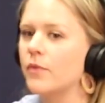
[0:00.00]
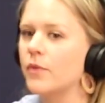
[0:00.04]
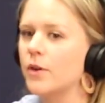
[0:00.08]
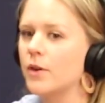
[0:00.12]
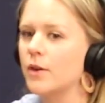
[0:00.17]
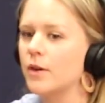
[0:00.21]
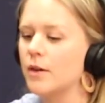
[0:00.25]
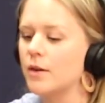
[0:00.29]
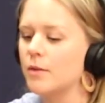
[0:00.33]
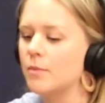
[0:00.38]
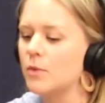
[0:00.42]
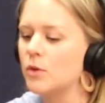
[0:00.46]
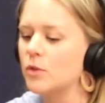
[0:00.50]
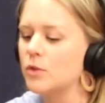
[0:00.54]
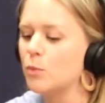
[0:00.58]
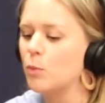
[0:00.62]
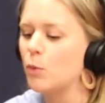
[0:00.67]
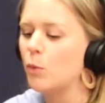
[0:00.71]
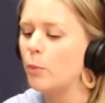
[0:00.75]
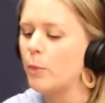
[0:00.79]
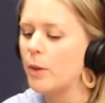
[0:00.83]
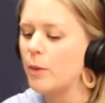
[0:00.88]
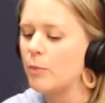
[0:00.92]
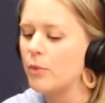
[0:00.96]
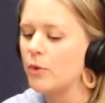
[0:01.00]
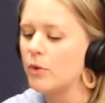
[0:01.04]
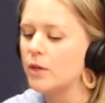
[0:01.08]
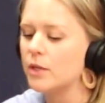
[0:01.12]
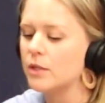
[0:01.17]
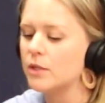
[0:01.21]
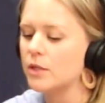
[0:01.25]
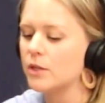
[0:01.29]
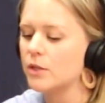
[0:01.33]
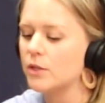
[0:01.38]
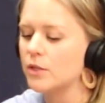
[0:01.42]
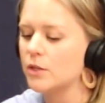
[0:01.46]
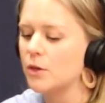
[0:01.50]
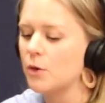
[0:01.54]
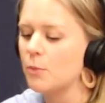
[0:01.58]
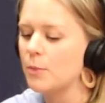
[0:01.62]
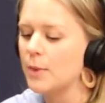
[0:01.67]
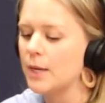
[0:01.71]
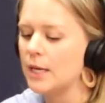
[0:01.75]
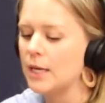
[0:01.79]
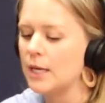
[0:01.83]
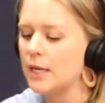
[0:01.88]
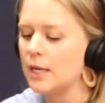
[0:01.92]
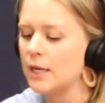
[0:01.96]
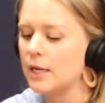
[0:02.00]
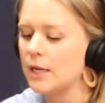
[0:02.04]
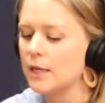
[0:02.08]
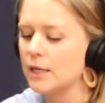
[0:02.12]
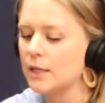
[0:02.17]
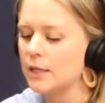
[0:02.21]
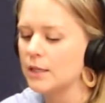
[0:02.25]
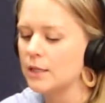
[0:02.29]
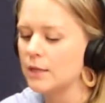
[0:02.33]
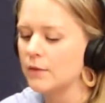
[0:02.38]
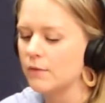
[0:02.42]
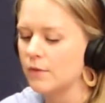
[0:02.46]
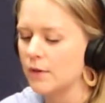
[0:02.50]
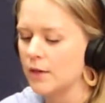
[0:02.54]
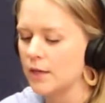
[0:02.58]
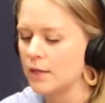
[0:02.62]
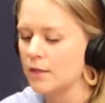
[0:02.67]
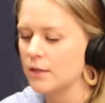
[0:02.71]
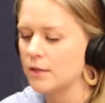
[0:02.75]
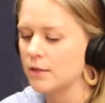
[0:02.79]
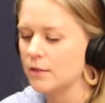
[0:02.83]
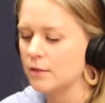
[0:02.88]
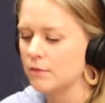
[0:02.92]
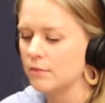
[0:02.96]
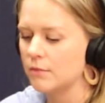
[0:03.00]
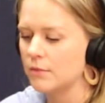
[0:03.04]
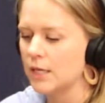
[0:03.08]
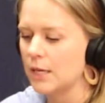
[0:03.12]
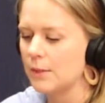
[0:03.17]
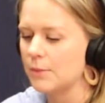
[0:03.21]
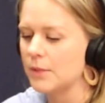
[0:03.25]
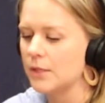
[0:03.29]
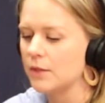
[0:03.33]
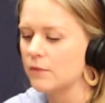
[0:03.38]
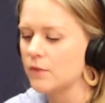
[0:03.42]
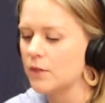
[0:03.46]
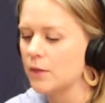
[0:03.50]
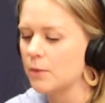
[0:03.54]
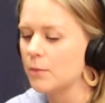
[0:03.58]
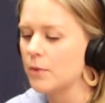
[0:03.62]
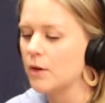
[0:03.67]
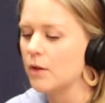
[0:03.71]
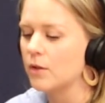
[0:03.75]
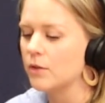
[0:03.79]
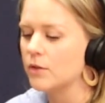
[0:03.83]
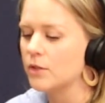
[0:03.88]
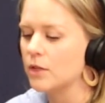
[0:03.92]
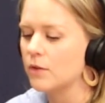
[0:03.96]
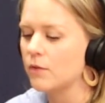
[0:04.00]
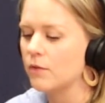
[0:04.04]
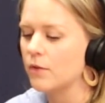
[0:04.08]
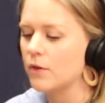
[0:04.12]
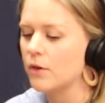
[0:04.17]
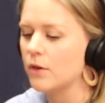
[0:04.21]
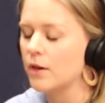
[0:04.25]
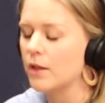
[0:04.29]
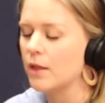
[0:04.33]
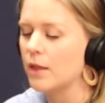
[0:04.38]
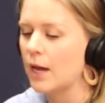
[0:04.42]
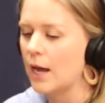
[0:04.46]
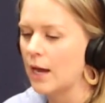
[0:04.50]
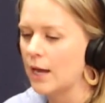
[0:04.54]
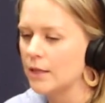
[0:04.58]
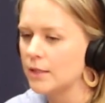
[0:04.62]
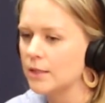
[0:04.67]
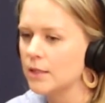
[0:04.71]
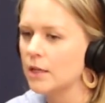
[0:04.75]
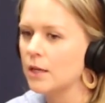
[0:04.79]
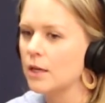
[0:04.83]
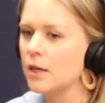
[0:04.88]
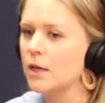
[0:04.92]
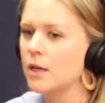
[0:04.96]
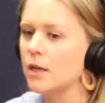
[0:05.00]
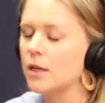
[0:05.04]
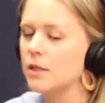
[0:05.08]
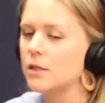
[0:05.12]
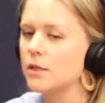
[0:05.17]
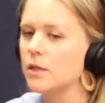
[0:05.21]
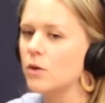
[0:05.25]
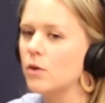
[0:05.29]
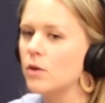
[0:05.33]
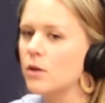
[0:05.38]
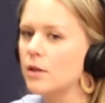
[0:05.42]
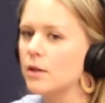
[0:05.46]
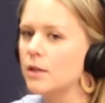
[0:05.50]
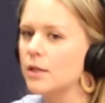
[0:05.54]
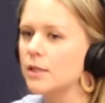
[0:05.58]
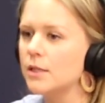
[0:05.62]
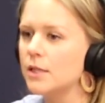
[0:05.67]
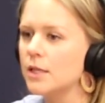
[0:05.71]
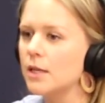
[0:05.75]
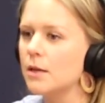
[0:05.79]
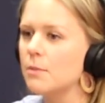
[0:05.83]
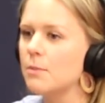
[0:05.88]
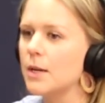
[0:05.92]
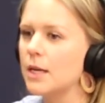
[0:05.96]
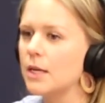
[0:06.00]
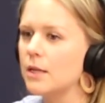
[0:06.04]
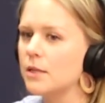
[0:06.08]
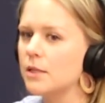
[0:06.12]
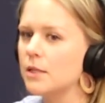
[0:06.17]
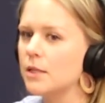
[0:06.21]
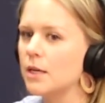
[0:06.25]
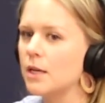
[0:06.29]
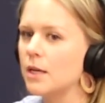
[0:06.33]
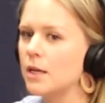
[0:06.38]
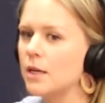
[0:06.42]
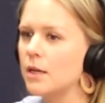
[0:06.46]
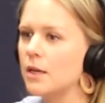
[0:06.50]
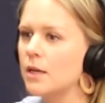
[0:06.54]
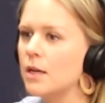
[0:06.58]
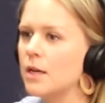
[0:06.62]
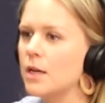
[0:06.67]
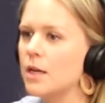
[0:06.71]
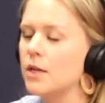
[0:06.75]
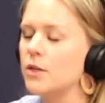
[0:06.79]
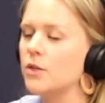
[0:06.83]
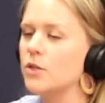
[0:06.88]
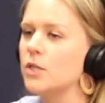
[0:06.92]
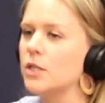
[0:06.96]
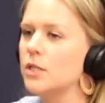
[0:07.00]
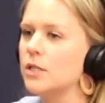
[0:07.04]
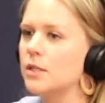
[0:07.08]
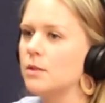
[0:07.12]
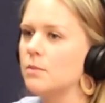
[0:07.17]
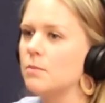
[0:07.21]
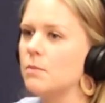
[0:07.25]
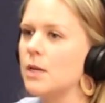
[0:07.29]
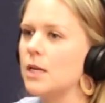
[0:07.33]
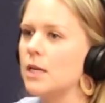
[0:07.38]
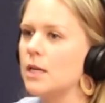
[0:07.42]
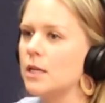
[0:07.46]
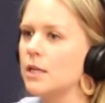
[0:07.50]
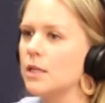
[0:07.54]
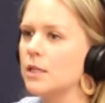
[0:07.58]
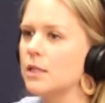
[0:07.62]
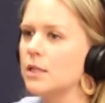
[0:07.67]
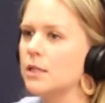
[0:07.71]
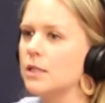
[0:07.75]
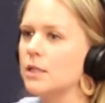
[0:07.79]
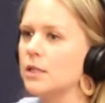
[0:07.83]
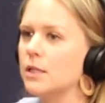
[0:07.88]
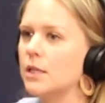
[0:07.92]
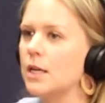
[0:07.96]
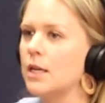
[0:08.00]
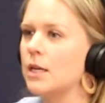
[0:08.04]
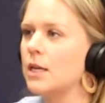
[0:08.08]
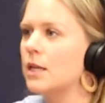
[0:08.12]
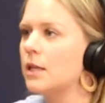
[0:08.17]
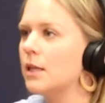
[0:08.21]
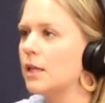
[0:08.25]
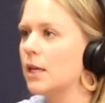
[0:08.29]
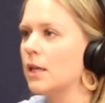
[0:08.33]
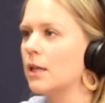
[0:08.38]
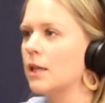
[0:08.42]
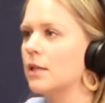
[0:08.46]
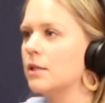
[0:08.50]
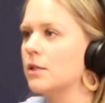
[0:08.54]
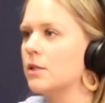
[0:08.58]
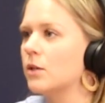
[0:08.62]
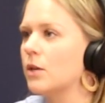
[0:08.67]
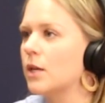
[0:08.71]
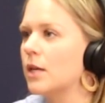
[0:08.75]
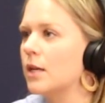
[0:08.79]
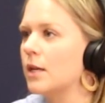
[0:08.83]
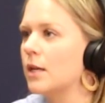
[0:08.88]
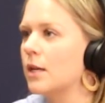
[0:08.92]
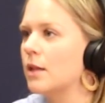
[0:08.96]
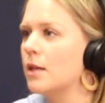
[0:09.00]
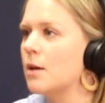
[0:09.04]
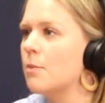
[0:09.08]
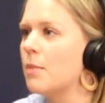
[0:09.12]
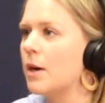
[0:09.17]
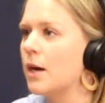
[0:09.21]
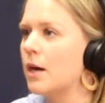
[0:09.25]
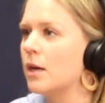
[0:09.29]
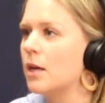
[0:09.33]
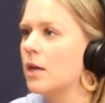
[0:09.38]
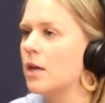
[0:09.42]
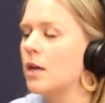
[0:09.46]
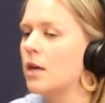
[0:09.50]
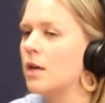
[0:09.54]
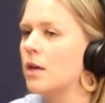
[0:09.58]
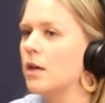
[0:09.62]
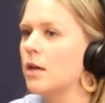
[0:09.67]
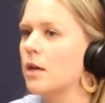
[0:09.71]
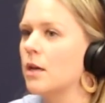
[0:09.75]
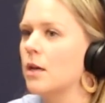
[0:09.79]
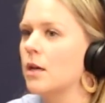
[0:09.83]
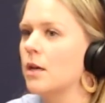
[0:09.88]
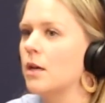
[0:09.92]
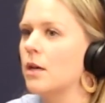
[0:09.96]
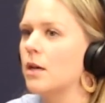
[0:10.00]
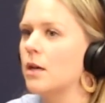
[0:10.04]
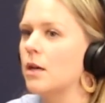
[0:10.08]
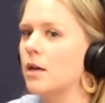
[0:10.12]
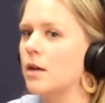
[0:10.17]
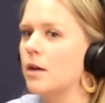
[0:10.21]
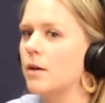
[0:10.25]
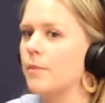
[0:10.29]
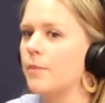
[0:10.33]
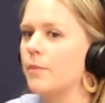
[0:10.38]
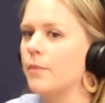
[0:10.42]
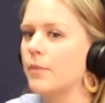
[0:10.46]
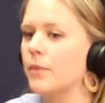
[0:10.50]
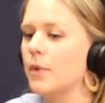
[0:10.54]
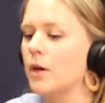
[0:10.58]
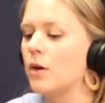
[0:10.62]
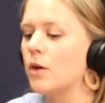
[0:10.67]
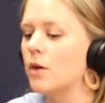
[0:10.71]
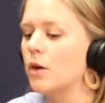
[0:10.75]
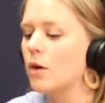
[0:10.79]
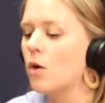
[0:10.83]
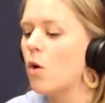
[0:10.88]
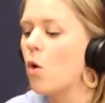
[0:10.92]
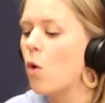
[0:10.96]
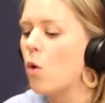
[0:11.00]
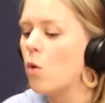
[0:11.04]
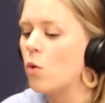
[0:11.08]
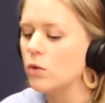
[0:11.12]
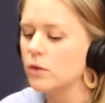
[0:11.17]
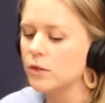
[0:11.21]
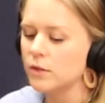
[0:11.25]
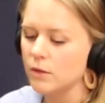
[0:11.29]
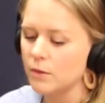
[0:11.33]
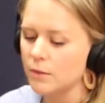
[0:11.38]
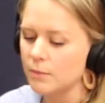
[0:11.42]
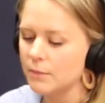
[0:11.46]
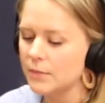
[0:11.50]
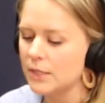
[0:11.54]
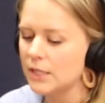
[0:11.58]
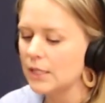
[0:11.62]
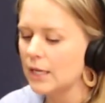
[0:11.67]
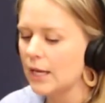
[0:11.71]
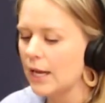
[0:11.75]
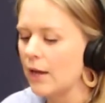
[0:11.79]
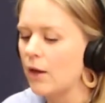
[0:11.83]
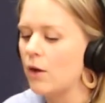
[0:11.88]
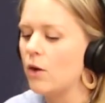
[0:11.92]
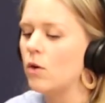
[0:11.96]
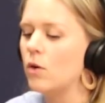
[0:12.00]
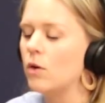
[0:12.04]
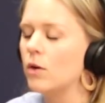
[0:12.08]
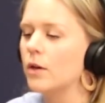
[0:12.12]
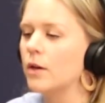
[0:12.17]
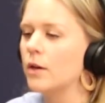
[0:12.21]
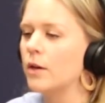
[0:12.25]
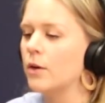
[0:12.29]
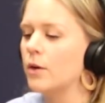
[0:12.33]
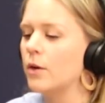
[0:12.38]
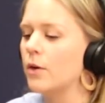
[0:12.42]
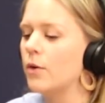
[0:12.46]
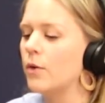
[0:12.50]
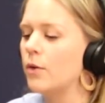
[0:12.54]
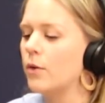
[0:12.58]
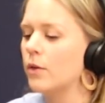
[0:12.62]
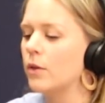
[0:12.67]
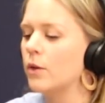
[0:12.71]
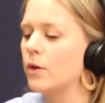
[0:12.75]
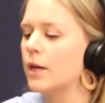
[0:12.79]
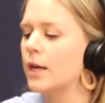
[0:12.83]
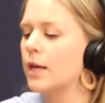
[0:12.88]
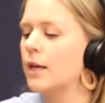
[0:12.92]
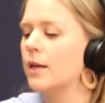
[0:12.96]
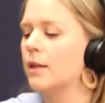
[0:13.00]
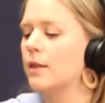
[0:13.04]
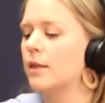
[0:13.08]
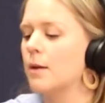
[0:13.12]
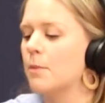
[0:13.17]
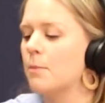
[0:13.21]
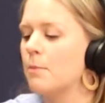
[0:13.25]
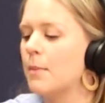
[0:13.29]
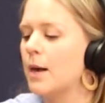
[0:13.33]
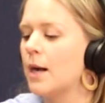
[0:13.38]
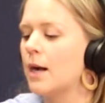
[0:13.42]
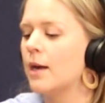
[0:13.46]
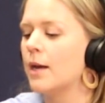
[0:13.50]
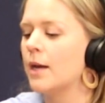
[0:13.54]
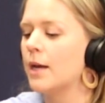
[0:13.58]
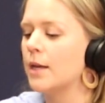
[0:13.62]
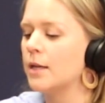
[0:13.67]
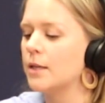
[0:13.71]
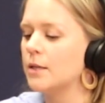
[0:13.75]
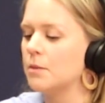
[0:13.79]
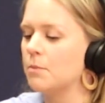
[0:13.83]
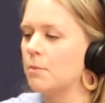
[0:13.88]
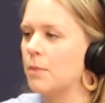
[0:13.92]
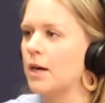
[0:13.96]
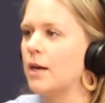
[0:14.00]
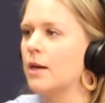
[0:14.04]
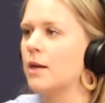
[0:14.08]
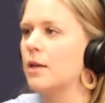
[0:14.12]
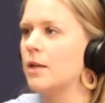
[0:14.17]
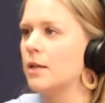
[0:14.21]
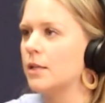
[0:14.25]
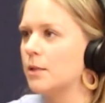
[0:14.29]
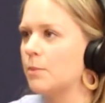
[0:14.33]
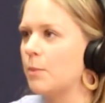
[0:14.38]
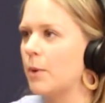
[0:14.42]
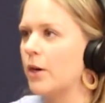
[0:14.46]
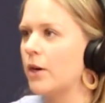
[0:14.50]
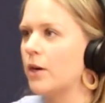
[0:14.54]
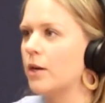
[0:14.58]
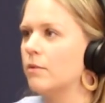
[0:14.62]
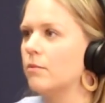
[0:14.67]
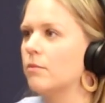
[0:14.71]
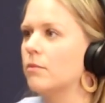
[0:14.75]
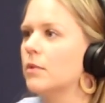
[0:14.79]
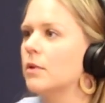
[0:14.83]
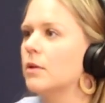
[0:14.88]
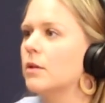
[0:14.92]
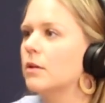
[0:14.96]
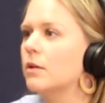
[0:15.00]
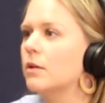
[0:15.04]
for multiple people, because there's so many different types of terminology for that. So holistic medicine just means anything that's looking at the body on a wholesome scale, looking at the mind, body, spirit,